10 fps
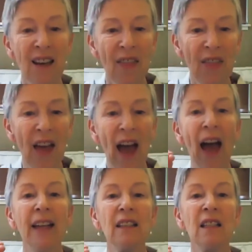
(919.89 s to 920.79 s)

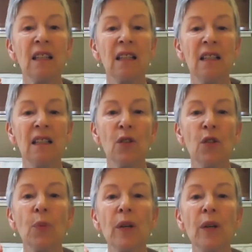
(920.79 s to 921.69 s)
that
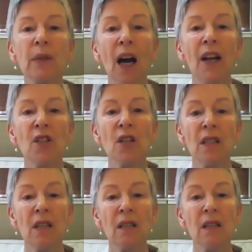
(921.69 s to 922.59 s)
supreme
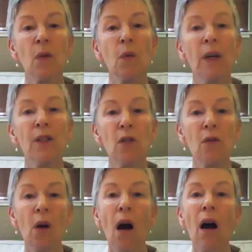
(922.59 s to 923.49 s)
consciousness is what
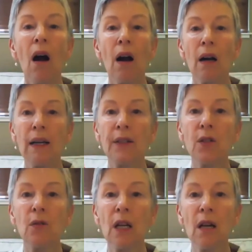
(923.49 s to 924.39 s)
you are, and
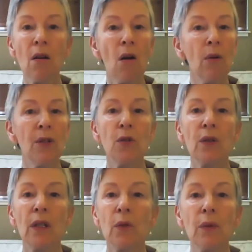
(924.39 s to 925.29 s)
you can know it, you
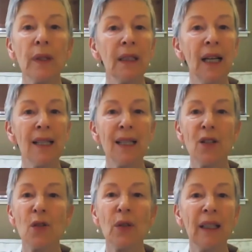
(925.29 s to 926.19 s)
can realize it,
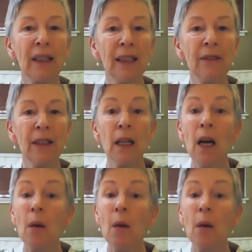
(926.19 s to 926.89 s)
you can live it.